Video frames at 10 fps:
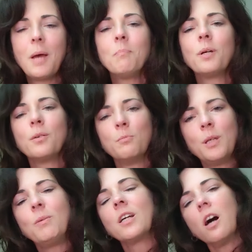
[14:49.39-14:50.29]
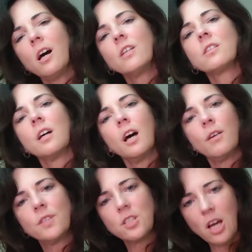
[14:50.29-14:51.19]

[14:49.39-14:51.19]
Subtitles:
but it would be because of the